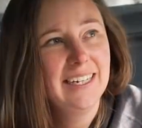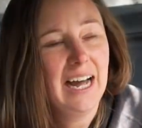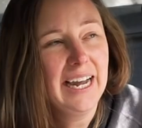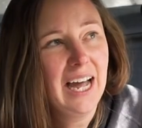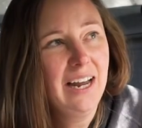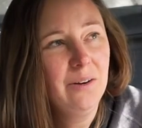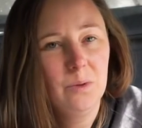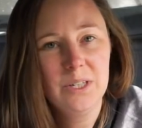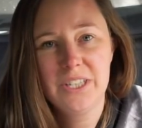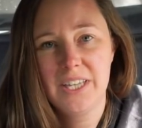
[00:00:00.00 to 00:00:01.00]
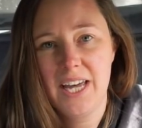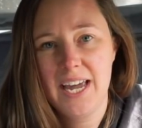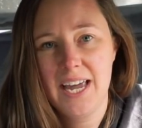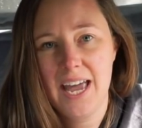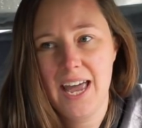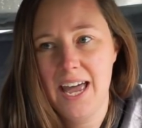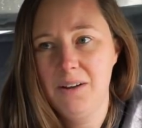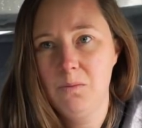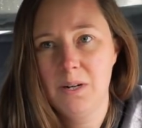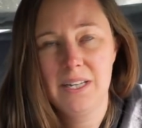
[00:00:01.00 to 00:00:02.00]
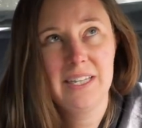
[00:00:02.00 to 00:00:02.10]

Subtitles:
I kind of wish they had one of